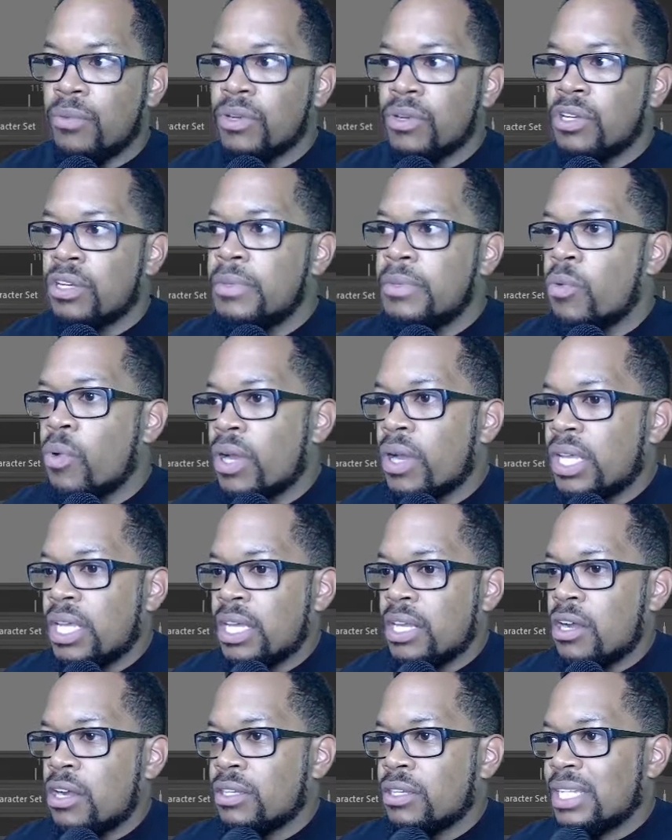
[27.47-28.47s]
We're going to be working
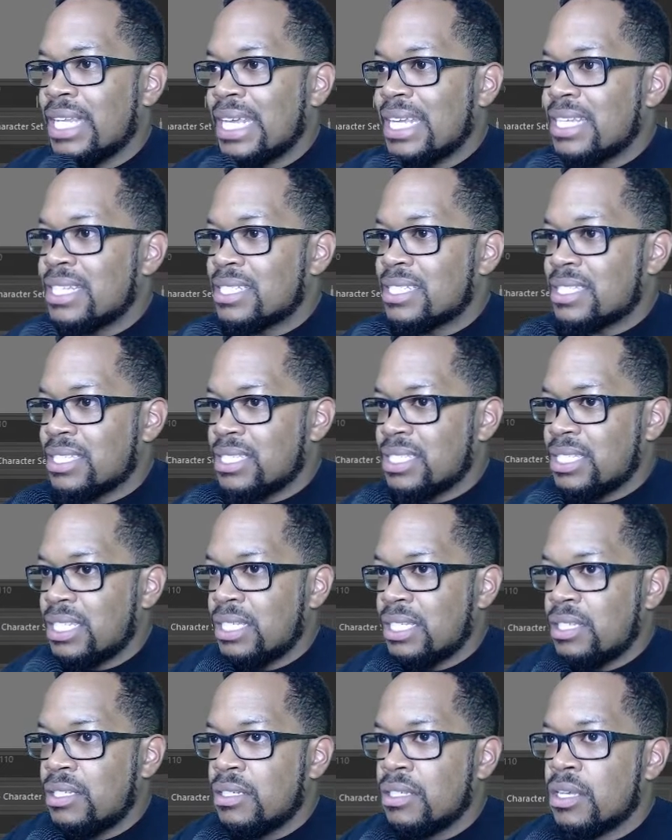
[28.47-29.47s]
in our latest
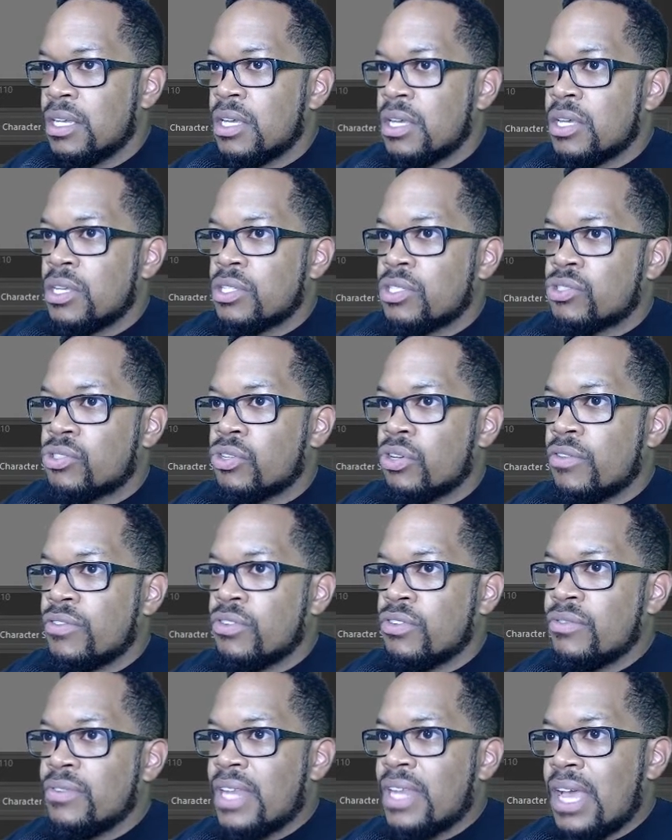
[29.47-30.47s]
scene. So if
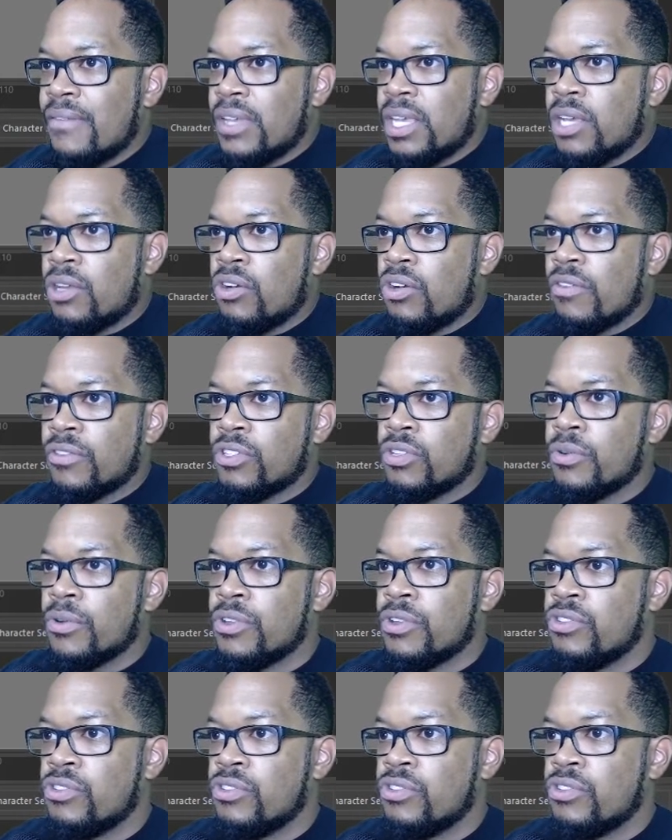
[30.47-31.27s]
you navigate over to where